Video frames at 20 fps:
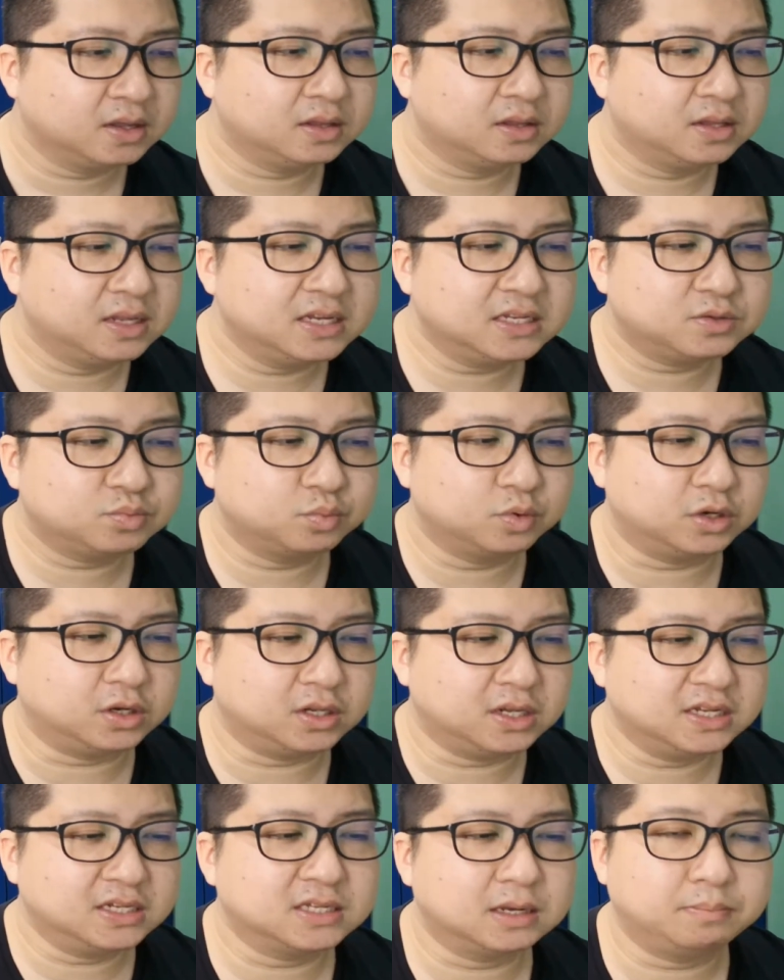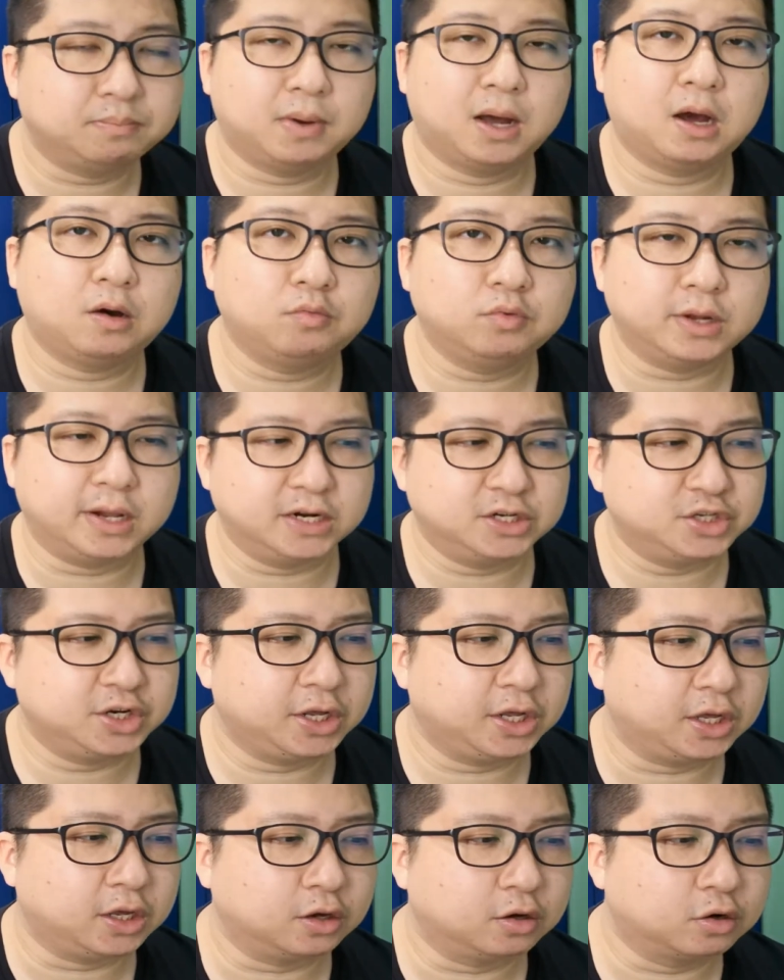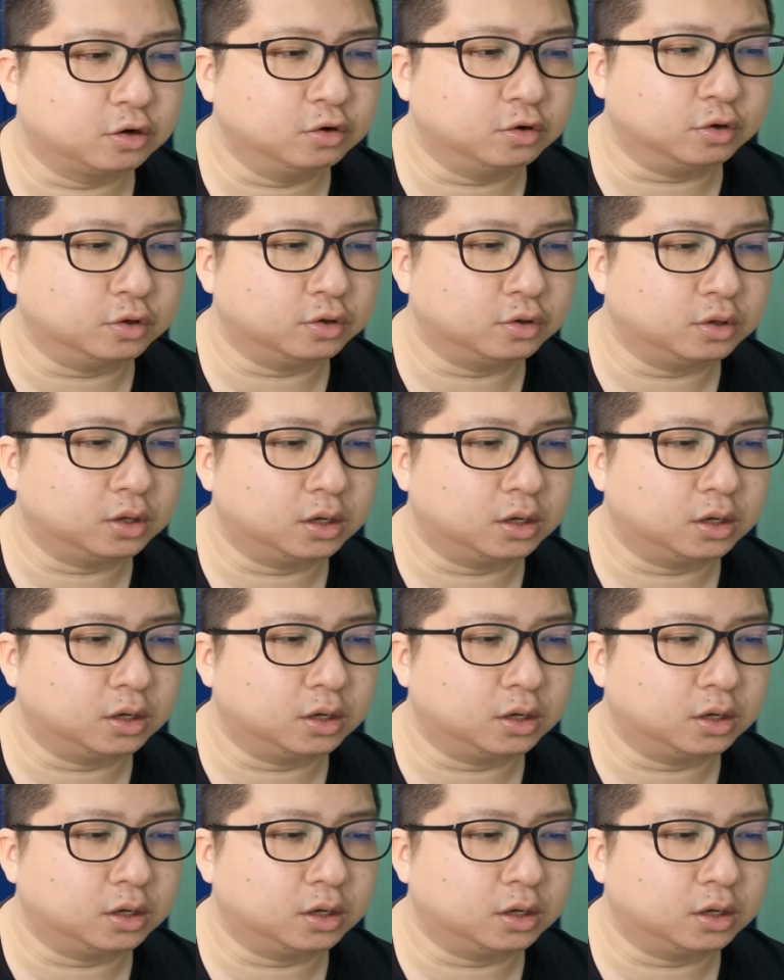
This amount would actually include